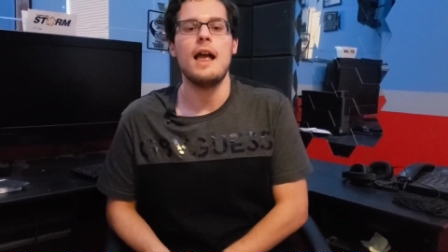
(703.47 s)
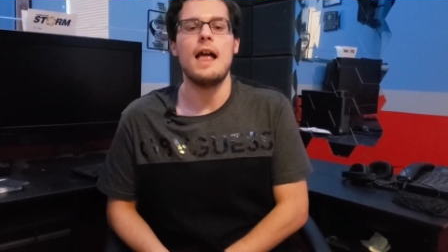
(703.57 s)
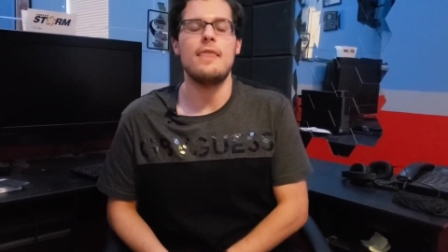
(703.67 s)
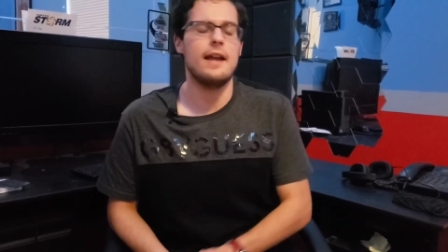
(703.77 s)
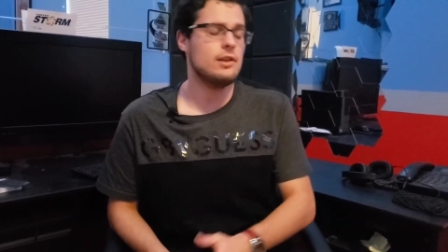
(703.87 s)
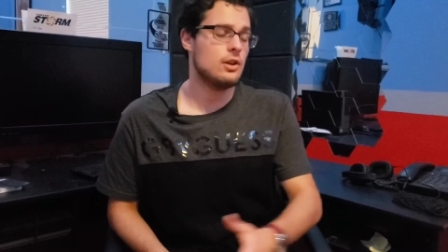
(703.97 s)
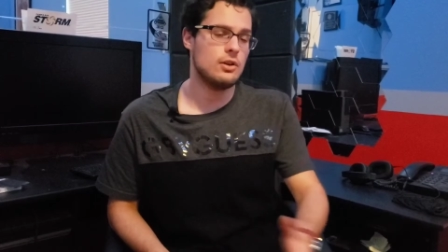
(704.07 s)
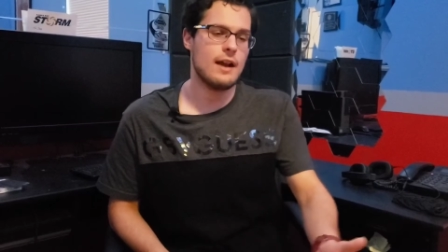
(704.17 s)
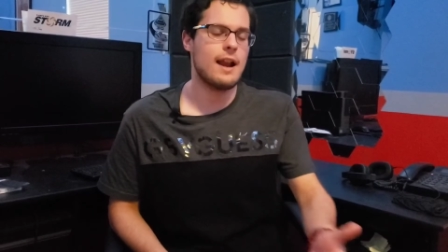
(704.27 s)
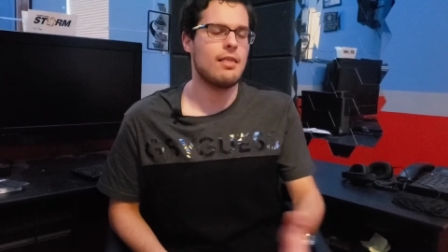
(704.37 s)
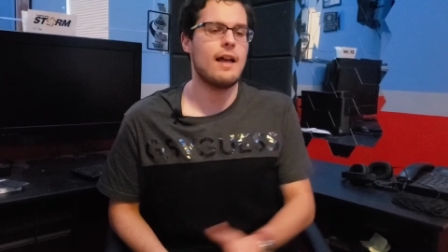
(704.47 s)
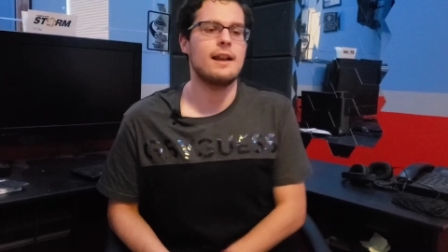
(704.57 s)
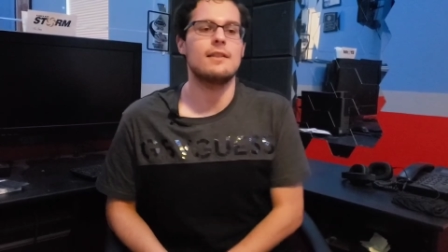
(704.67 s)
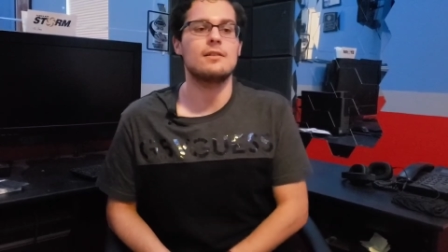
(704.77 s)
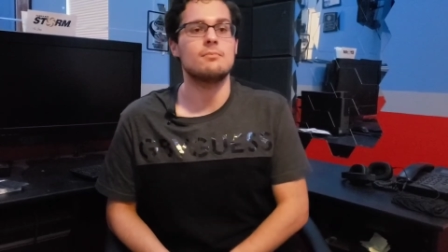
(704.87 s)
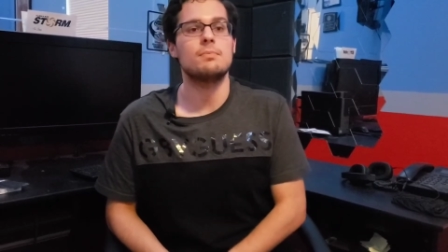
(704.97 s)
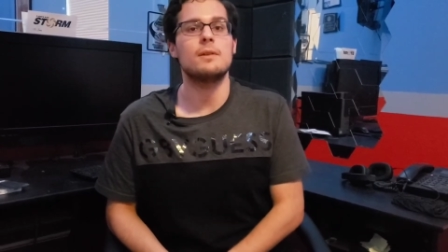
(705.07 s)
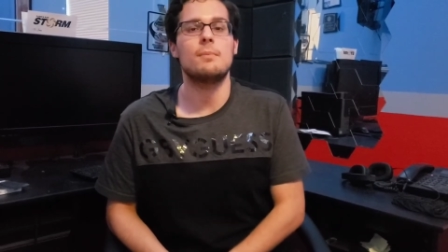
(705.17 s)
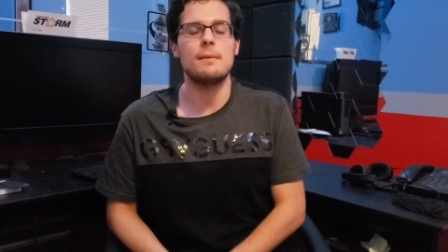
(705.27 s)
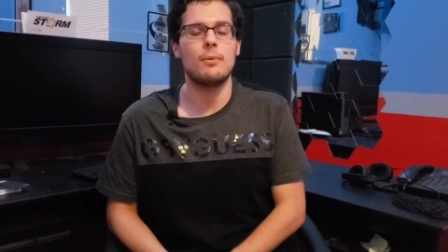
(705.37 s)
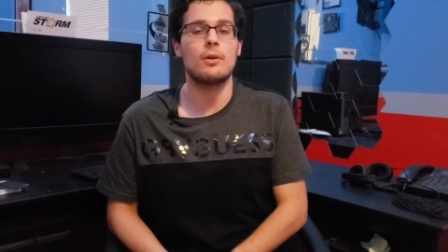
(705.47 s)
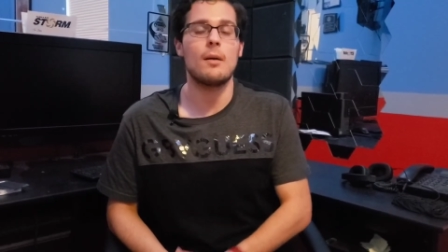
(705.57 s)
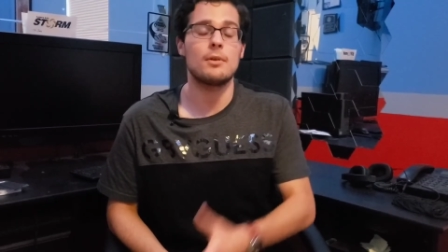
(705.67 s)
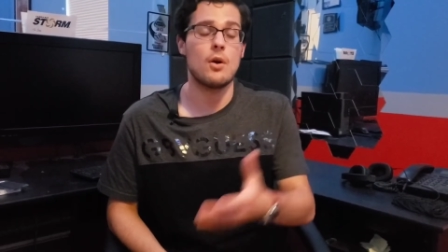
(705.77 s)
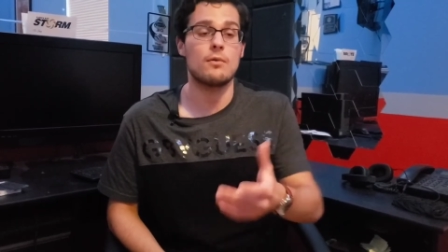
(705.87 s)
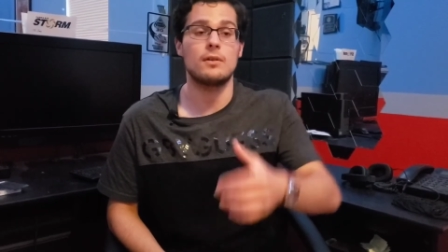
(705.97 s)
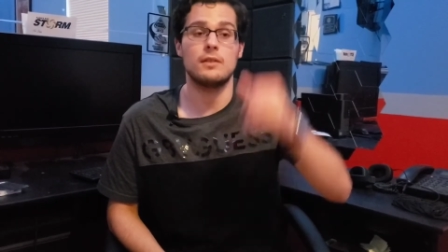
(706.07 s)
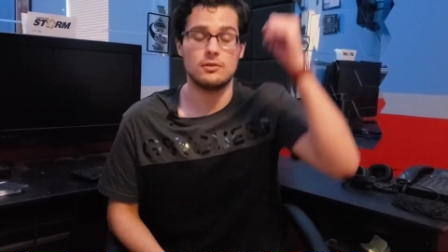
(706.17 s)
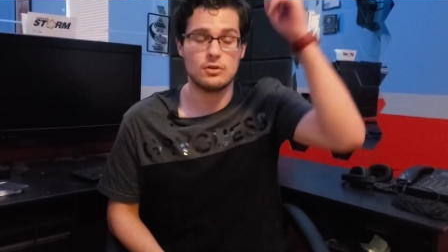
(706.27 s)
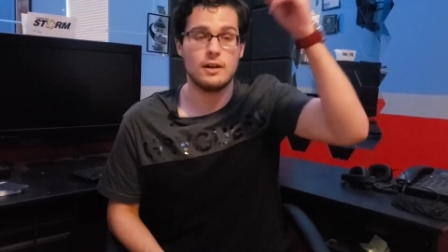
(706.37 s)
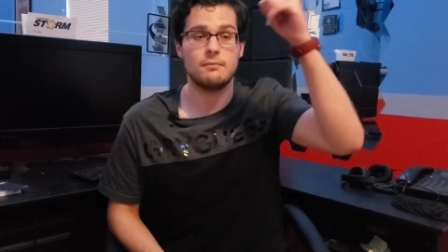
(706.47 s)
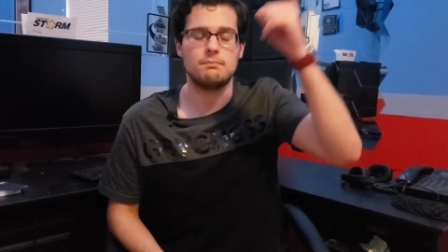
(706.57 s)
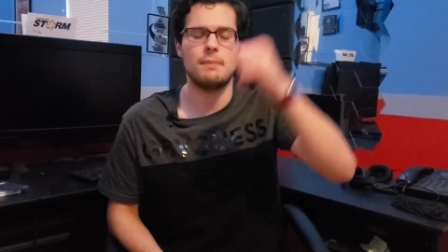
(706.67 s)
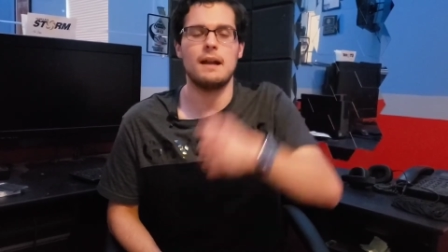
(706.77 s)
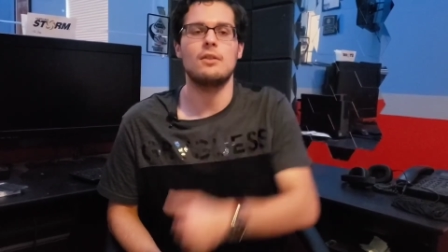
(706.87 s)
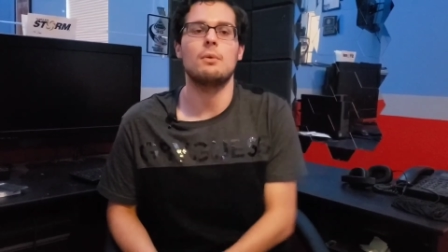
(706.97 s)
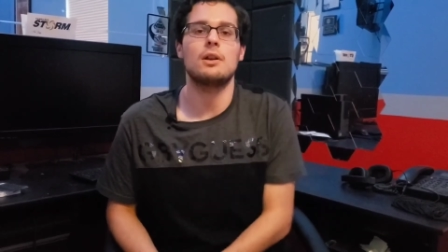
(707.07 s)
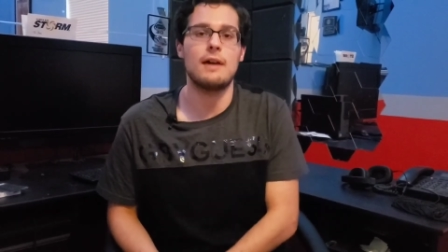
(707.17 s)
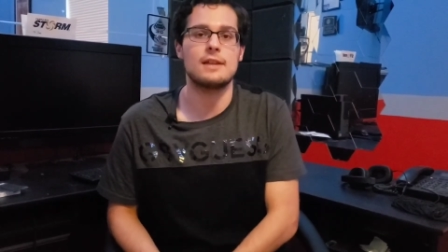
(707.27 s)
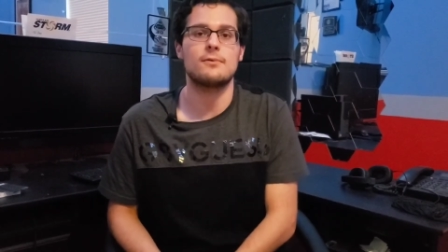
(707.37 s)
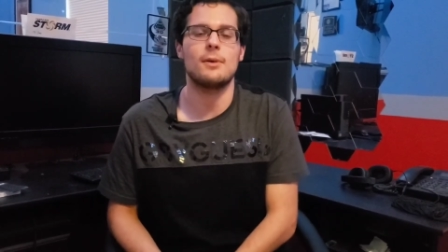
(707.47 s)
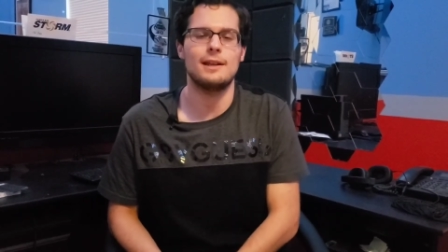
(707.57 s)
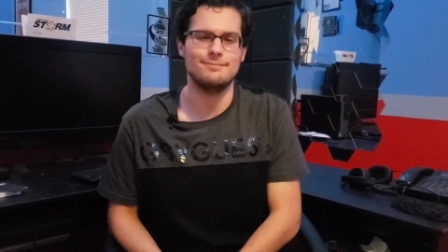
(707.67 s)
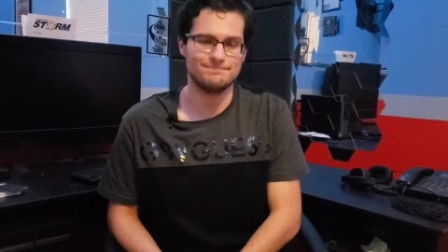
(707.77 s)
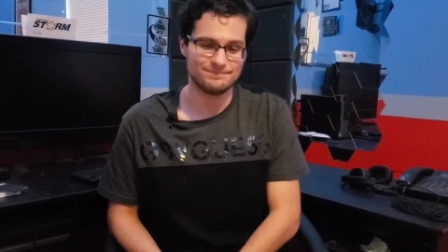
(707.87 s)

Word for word: And then, you know, you're at a light and then you have people coming over and they're trying to bang on the window, ask for money.